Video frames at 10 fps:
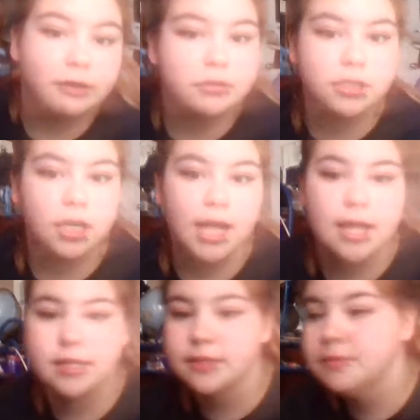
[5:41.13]
was
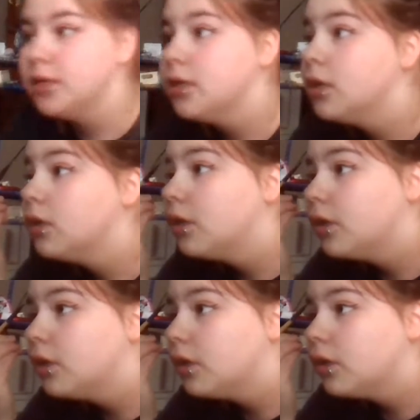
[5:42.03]
sarcasm.
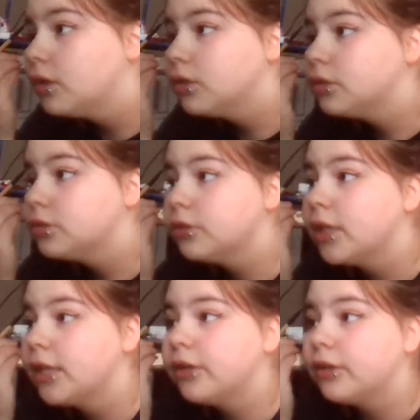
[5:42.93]
So
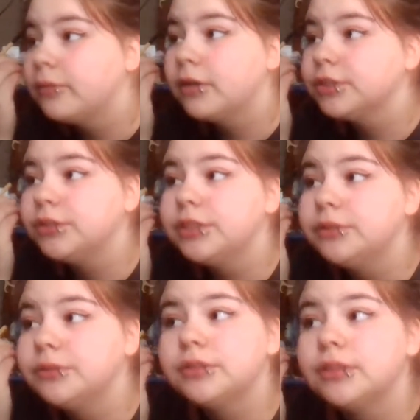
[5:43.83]
then you're going to want to
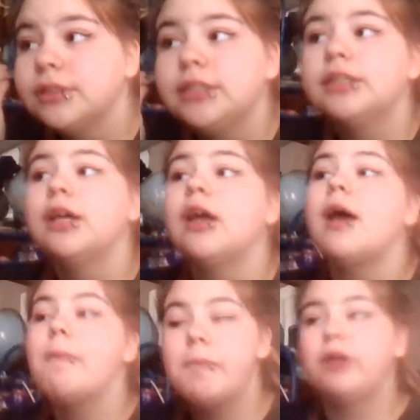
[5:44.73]
use the
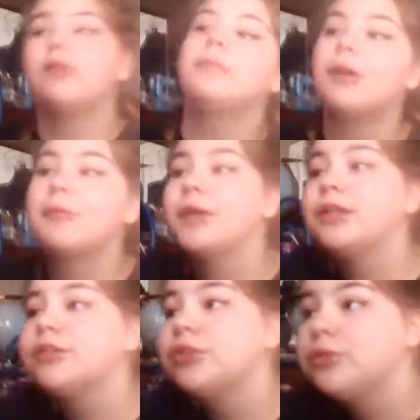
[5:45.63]
middle
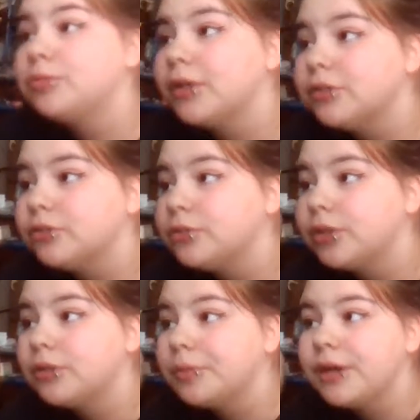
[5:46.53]
compartment to brush through
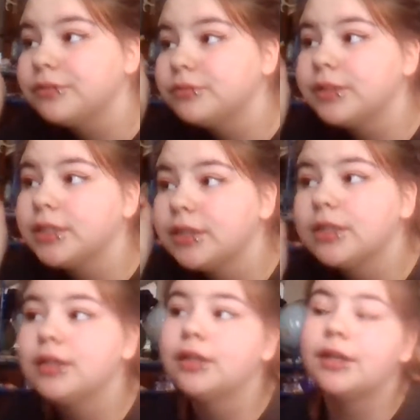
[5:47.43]
your brows with.
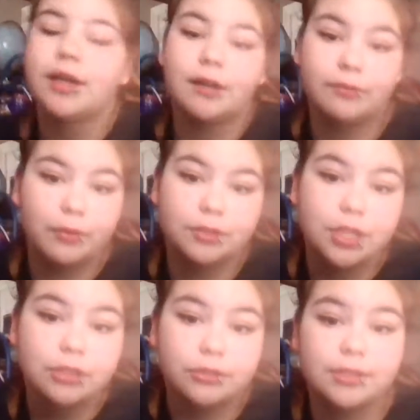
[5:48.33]
And of course,
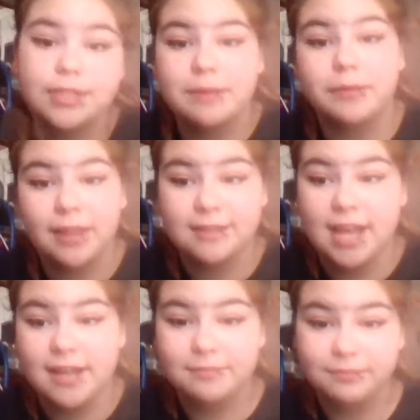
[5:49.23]
do the same on the other side.